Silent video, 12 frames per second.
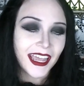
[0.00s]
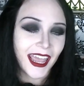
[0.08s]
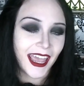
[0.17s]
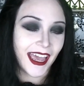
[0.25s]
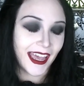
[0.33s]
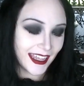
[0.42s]

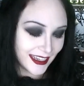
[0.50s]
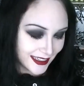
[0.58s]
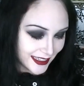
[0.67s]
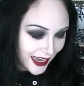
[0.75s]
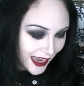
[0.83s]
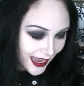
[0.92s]

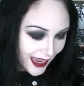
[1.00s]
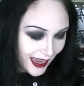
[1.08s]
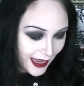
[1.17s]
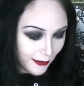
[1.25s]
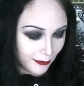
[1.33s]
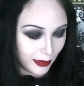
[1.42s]
And
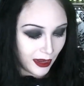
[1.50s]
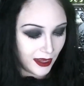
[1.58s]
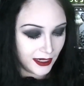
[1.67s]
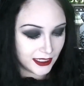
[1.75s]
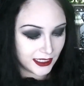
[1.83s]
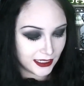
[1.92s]
I
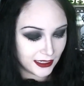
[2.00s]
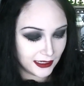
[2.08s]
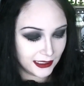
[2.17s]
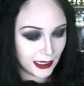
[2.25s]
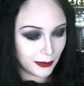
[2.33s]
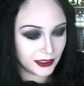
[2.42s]
bought
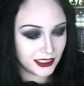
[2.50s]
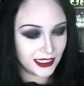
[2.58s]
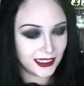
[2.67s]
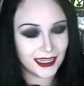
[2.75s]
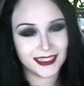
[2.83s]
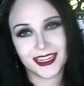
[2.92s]

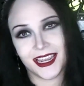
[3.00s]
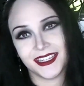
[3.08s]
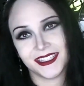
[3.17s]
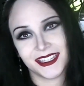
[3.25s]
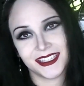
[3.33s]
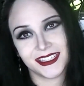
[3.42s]
Libertine
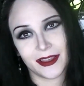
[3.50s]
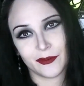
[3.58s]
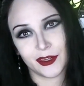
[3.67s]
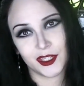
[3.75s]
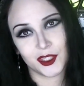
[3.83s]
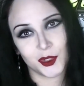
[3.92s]

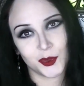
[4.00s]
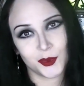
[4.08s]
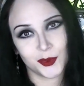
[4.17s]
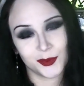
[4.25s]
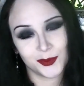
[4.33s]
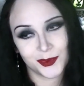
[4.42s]
Intense72.
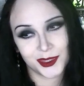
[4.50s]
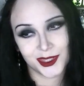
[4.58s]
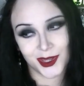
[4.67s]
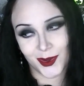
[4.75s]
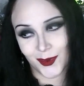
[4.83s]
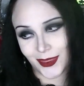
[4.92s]

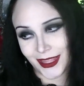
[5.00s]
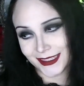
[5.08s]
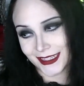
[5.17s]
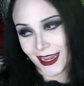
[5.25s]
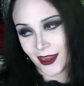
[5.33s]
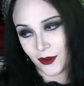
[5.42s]
So
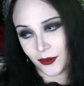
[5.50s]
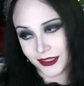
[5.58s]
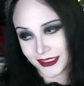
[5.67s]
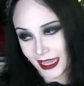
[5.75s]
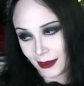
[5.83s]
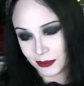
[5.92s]
that's how
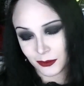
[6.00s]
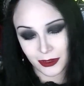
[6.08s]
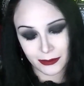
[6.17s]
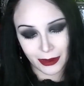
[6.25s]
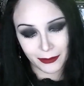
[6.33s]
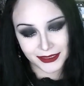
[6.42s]
this came to be
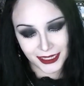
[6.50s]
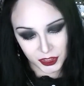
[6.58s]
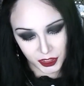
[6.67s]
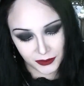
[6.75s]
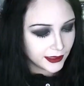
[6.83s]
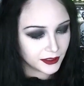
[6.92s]
in my
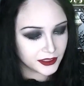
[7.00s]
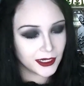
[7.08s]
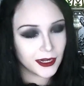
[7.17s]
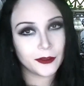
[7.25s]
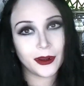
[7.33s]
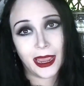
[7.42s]
possession. There's
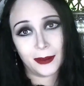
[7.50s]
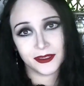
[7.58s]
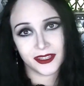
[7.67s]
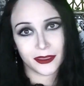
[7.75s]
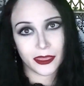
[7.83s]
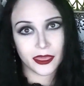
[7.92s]
another
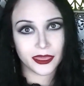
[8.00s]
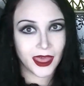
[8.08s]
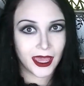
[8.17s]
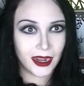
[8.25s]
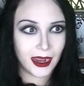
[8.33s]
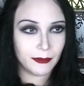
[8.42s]
Absinthe
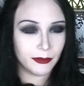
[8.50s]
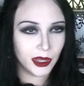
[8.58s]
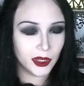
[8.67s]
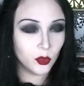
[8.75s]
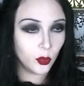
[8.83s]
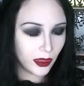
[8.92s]
that I
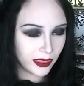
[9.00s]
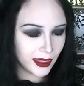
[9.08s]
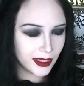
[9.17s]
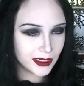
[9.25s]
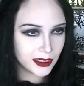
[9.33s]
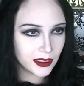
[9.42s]
bought with
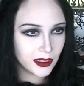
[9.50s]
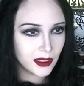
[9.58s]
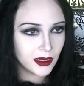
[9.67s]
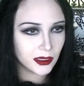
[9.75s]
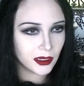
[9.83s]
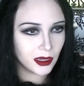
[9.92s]
it
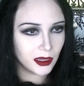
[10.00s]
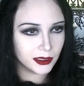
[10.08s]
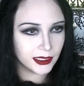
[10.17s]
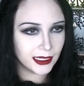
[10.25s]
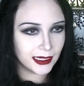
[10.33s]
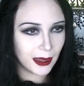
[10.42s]

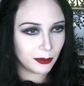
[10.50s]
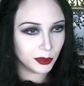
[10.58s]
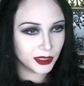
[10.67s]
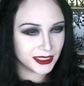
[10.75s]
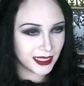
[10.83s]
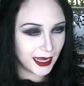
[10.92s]
called La
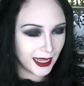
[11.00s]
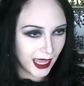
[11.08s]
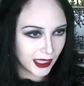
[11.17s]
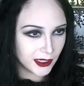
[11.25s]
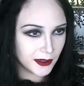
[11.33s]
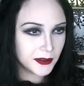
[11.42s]

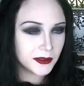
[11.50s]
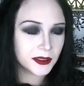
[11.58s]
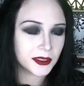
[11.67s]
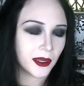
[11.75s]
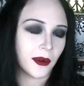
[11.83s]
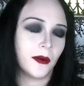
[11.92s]
Pontesalienne.
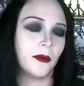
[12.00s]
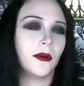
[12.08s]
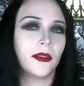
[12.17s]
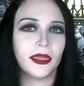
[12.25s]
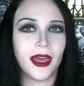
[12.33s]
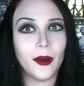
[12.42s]

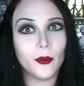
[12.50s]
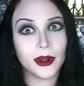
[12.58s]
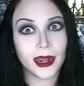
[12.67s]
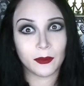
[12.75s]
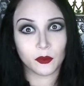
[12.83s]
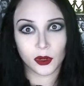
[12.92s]
So that one
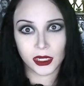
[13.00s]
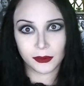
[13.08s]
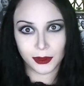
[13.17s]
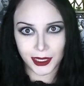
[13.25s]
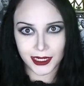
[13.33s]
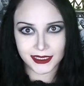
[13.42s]
I'm
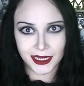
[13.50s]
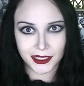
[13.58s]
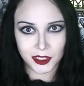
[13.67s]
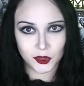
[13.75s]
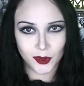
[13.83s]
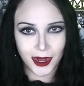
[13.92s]
really excited
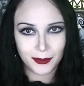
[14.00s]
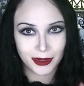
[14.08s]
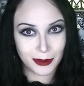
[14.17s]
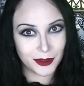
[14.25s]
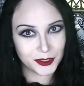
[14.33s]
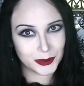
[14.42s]
to try, but
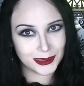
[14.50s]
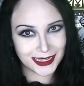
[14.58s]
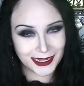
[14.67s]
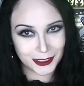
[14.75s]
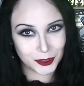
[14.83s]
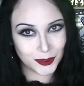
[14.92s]
I'm also
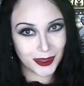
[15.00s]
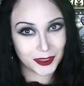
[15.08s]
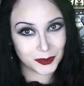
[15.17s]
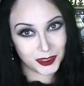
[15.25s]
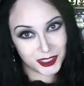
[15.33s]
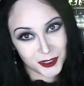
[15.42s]
excited to try
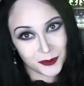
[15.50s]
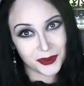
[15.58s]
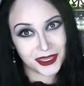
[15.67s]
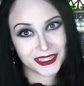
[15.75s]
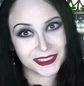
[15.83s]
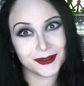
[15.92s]
this one too
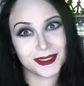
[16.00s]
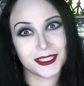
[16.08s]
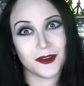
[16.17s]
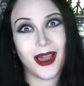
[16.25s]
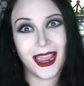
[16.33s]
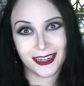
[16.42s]
because it was
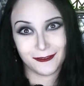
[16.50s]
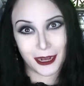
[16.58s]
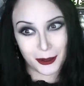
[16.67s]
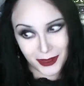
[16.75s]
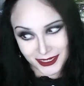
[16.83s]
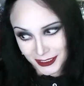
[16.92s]
so highly
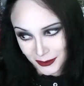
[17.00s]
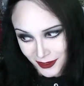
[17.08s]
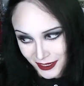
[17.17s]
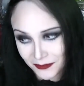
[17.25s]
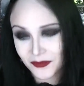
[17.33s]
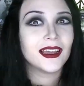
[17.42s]
recommended to
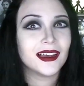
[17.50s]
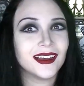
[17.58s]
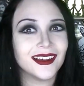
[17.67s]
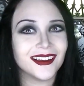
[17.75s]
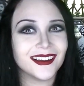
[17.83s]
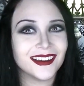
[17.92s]
me.
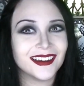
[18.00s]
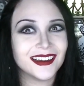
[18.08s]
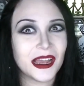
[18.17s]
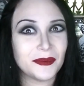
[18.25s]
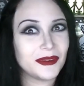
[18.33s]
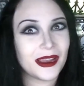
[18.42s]

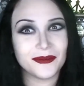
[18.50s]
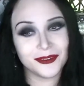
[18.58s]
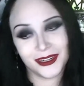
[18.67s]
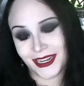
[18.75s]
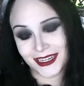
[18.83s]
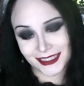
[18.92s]
I'm
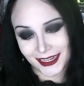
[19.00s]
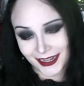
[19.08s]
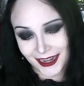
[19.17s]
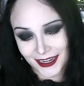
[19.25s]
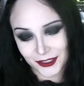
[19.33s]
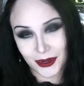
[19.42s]
really excited,
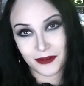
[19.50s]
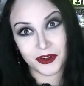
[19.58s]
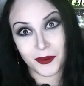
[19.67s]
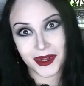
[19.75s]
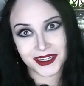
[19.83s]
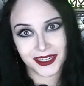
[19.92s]
guys. You have
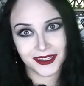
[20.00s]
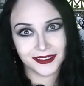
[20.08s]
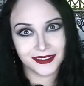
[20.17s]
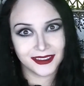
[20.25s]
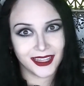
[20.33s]
no idea.